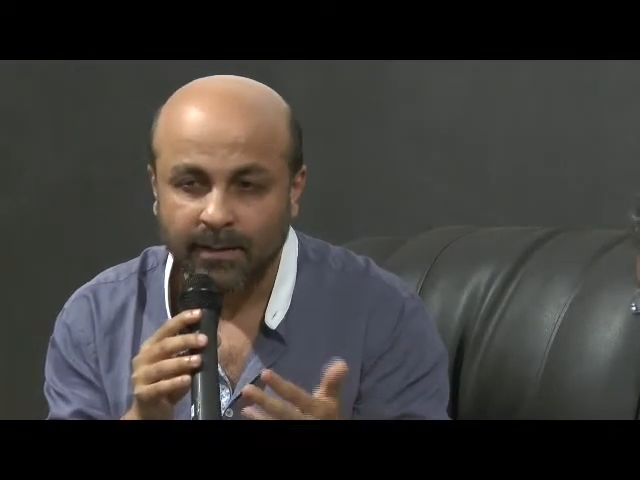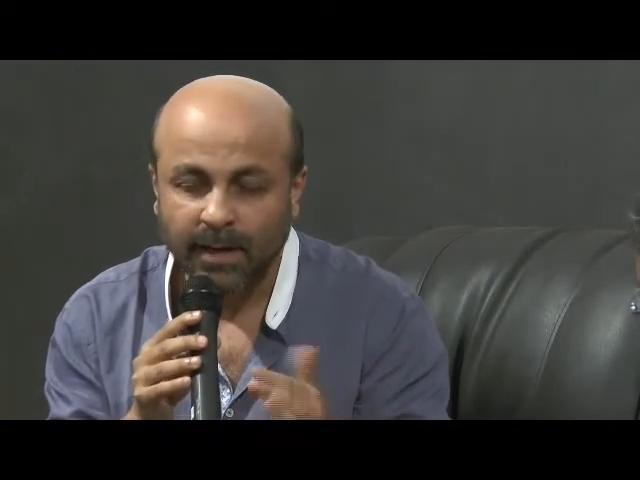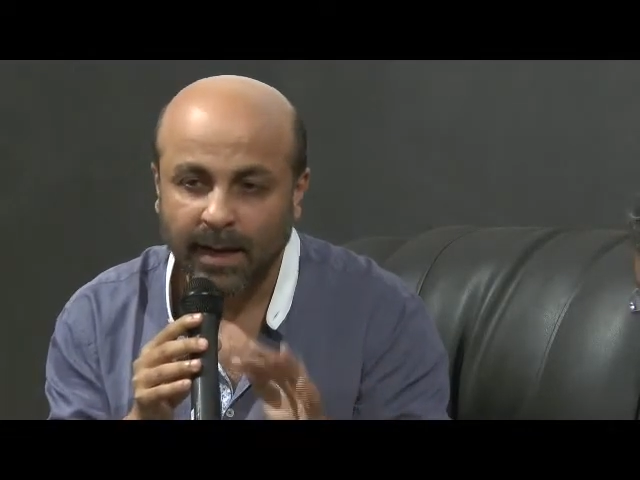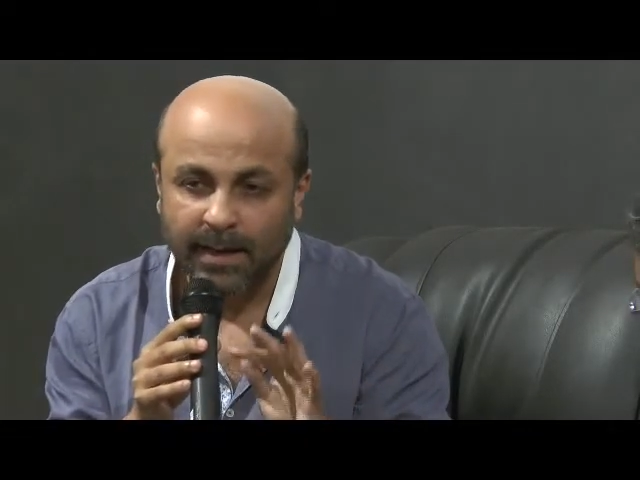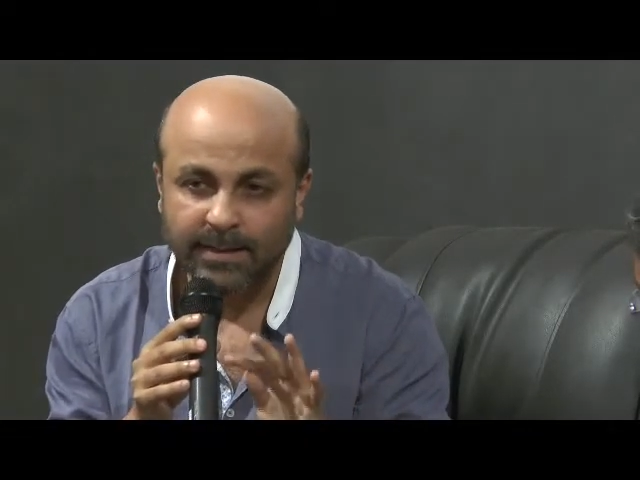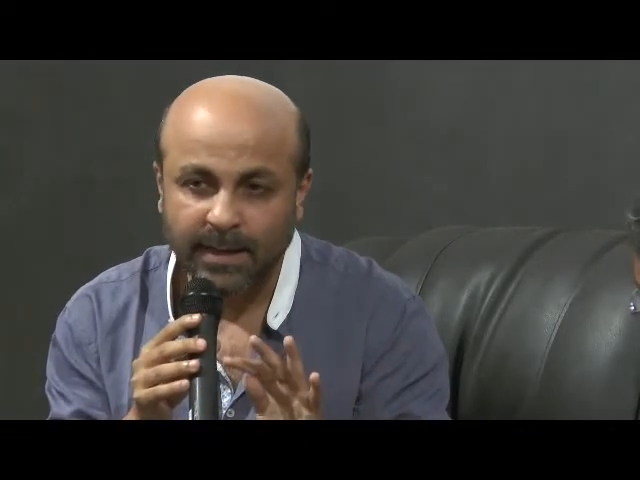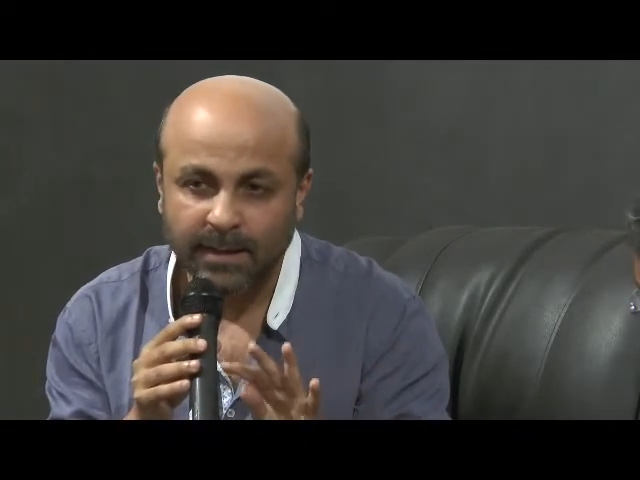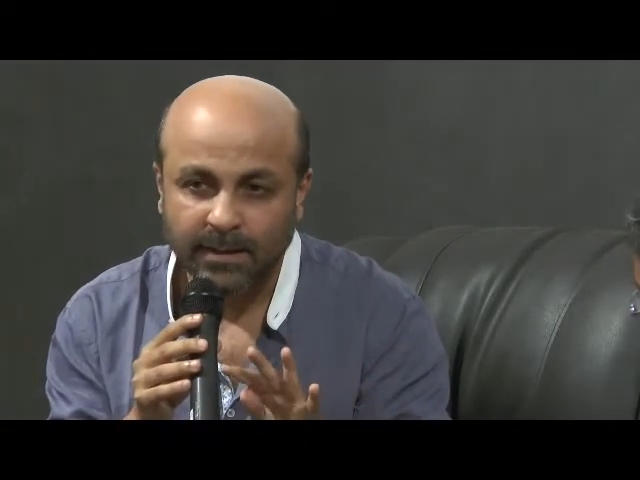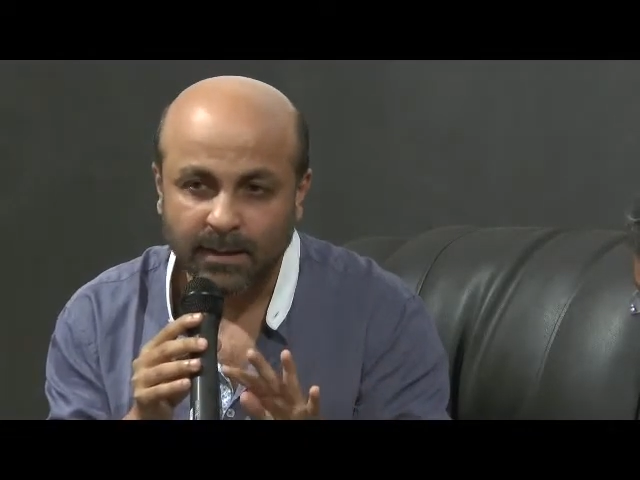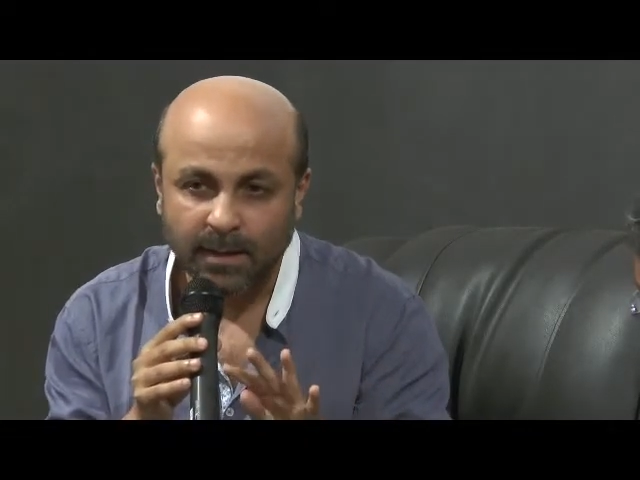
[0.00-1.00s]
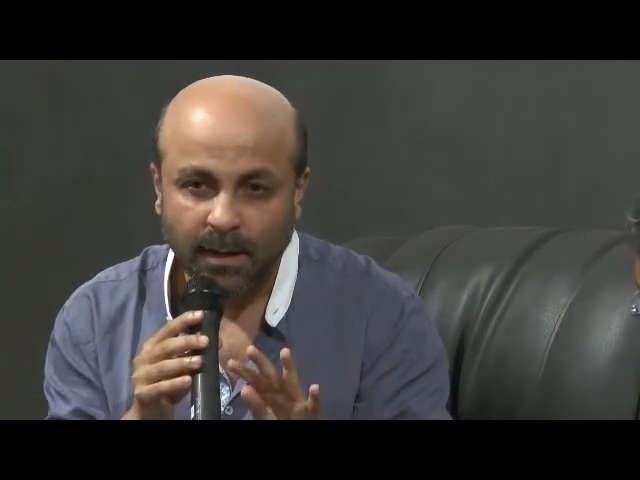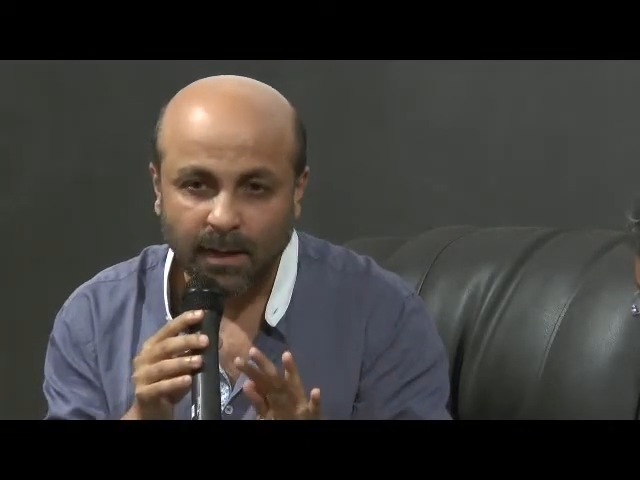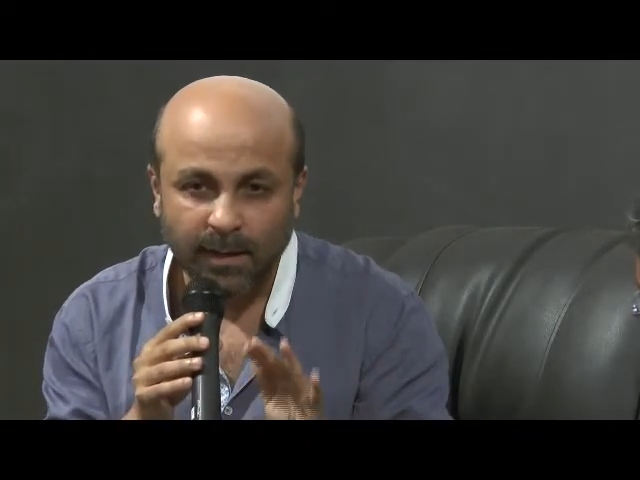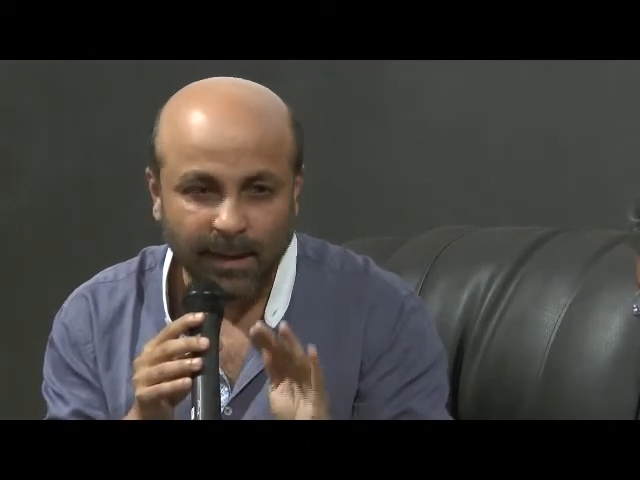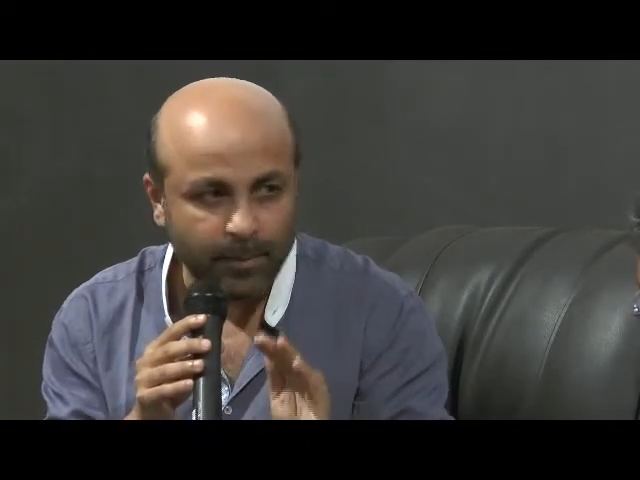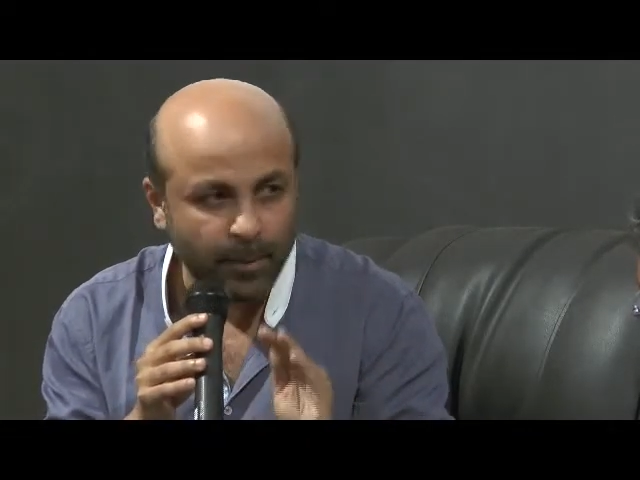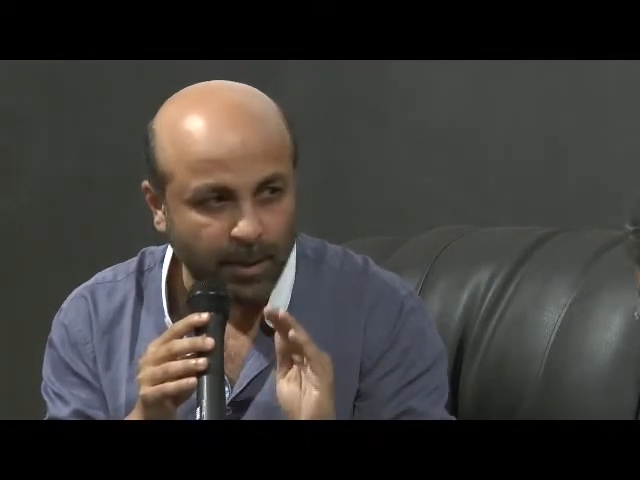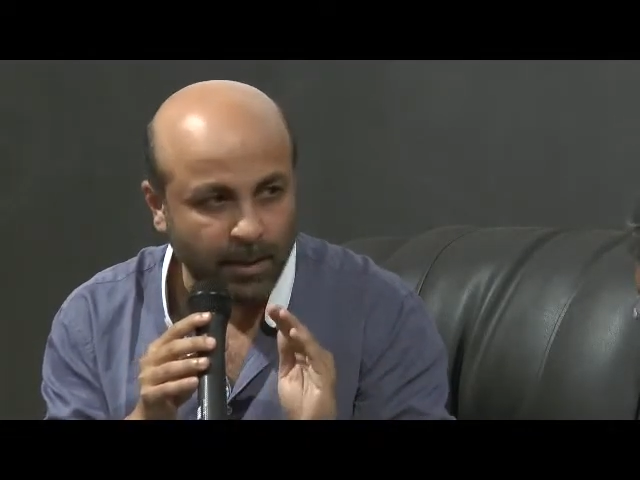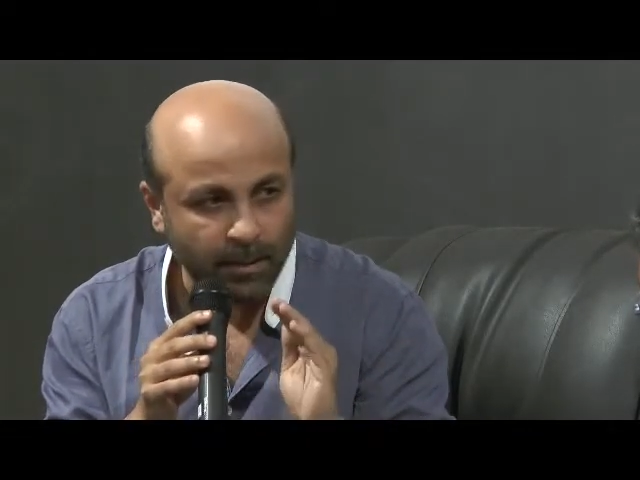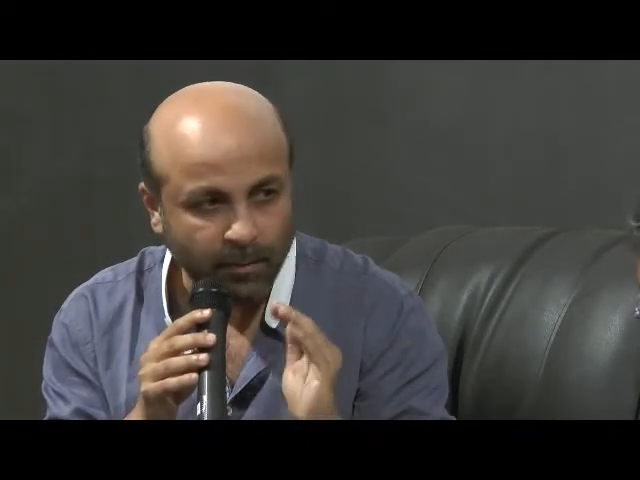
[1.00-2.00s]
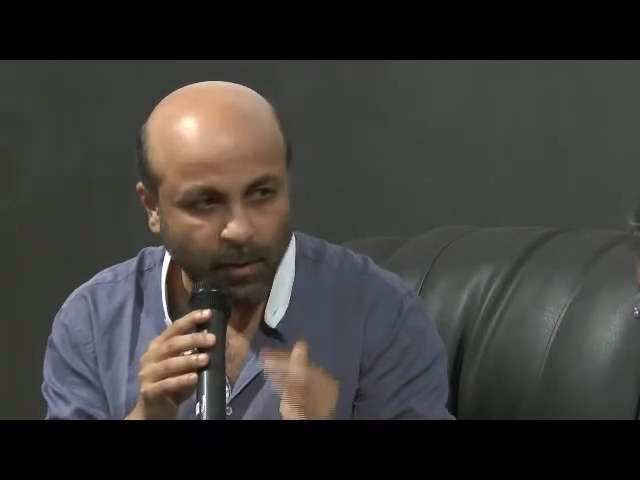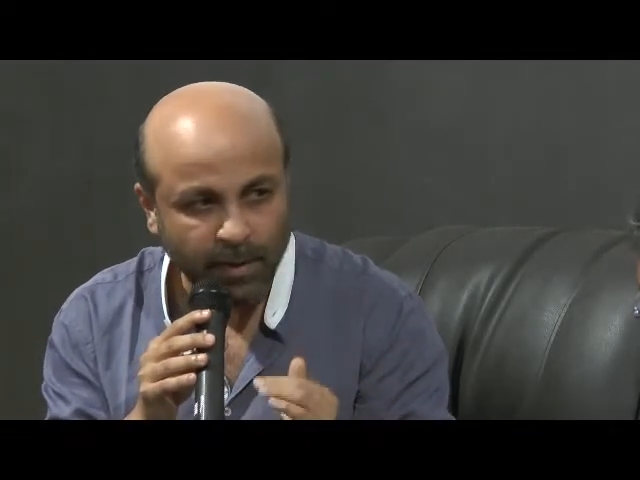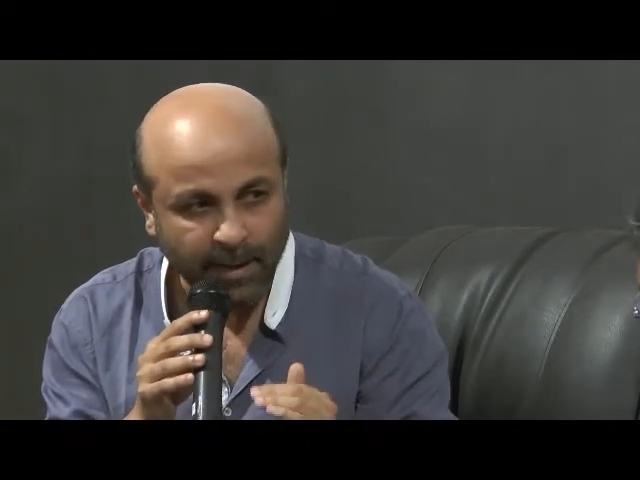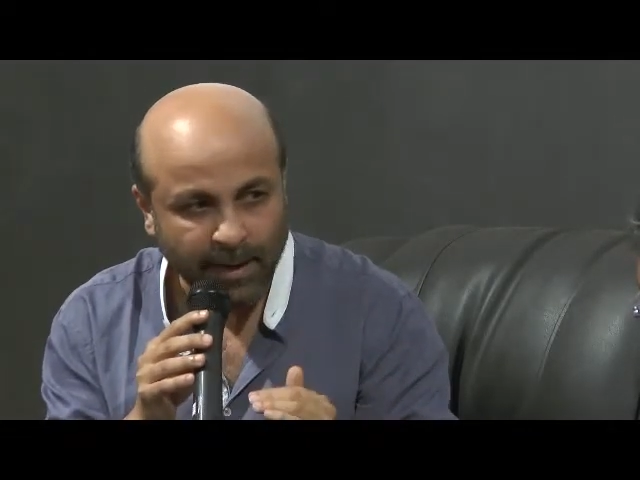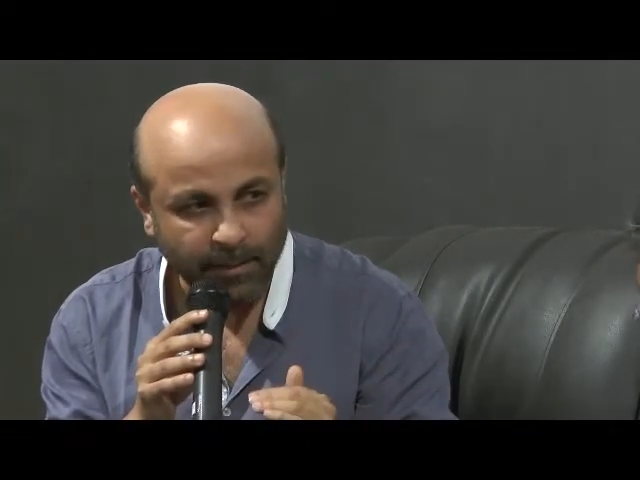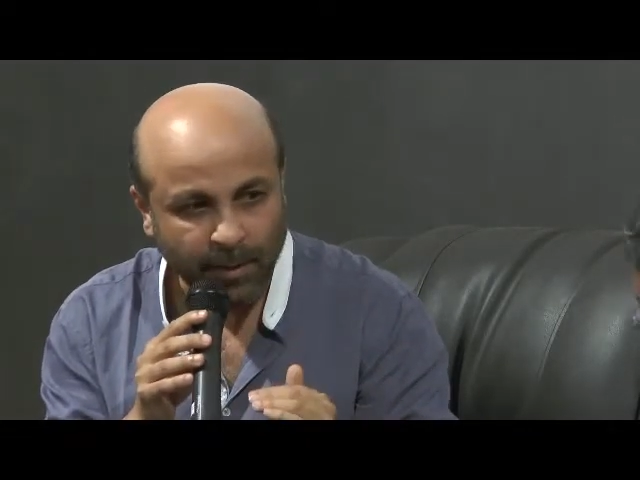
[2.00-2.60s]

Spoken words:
realized that let me avoid that,